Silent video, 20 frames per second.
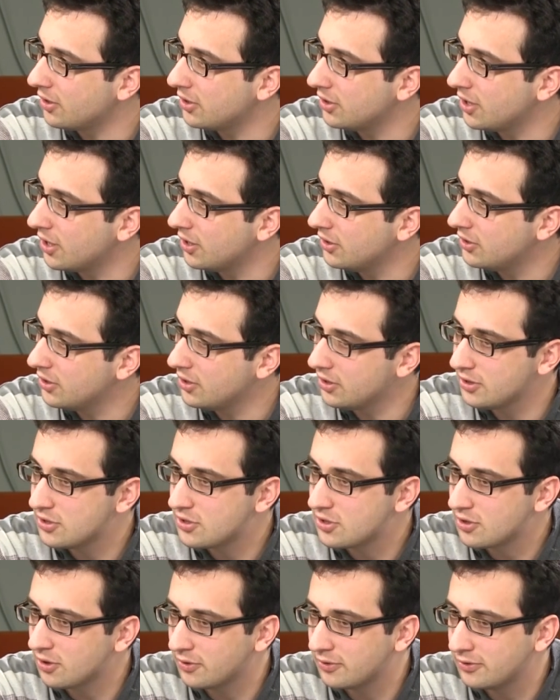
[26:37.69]
early
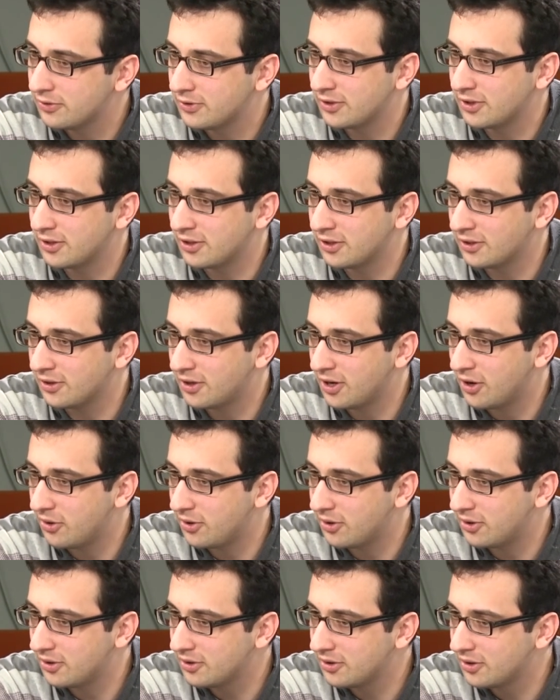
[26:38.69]
90s of
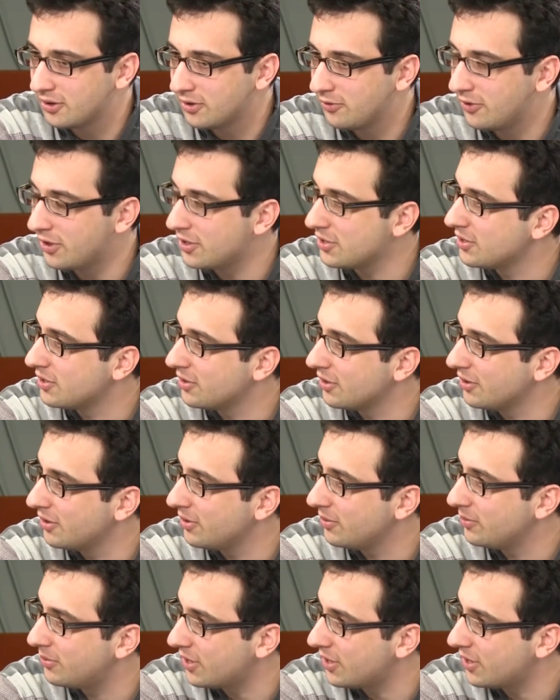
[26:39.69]
our first